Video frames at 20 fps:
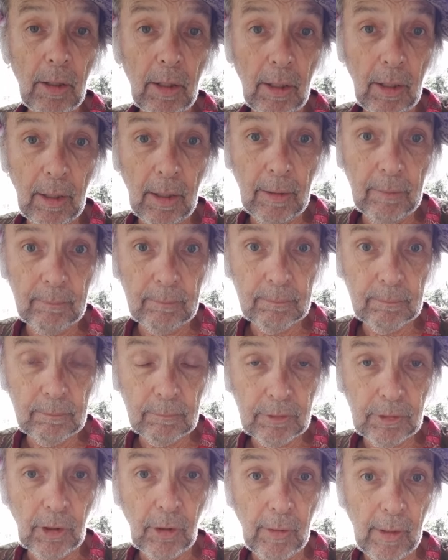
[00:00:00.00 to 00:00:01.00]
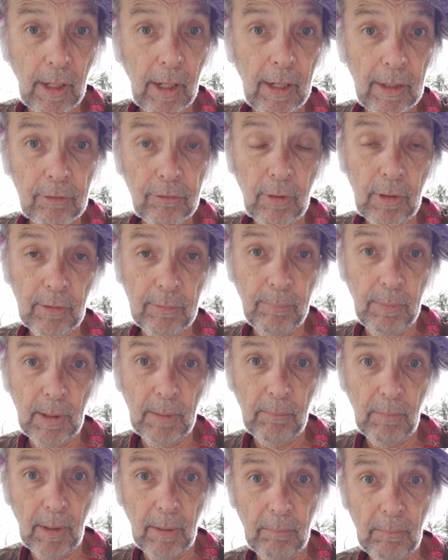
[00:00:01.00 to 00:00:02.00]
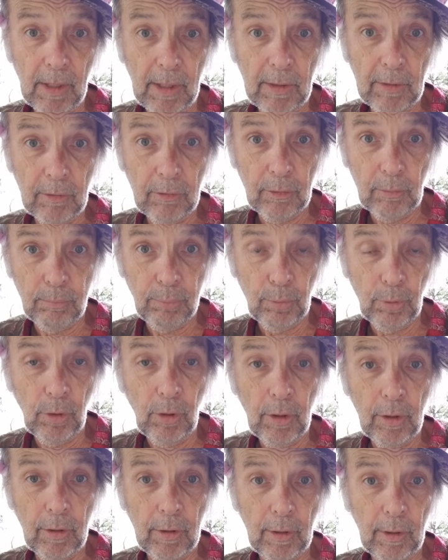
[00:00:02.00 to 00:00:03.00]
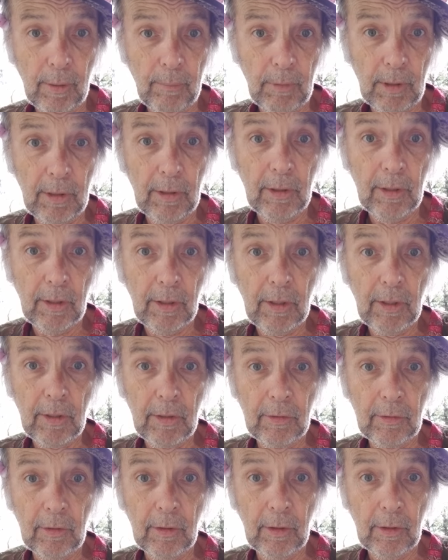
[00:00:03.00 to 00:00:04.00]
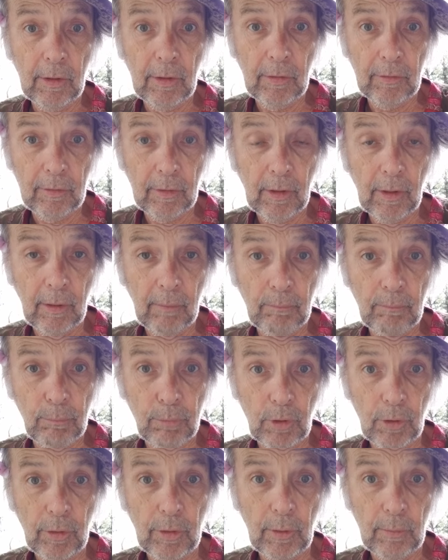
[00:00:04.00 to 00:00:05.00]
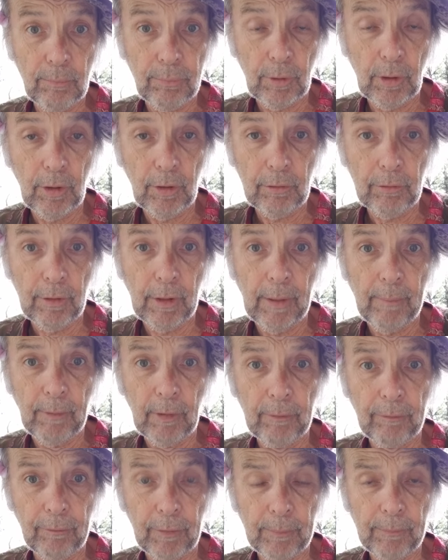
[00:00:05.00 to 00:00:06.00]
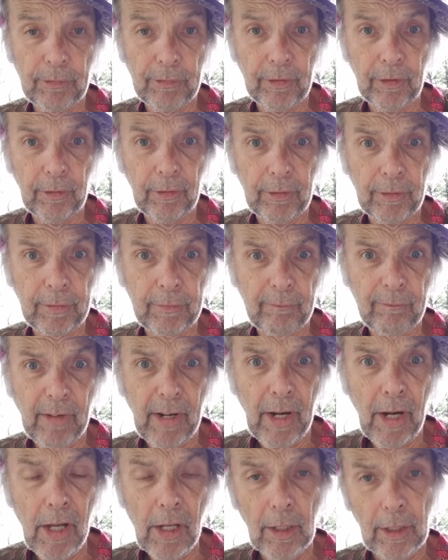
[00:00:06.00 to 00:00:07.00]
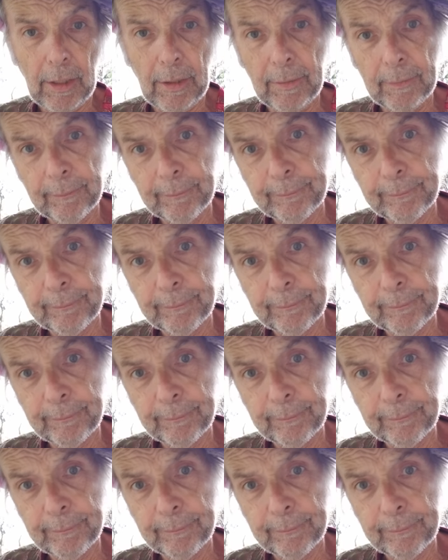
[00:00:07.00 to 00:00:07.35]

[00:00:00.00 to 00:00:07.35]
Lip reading: I go. So Andre's been my main support. I mean, he is a brilliant programmer from Silicon Valley.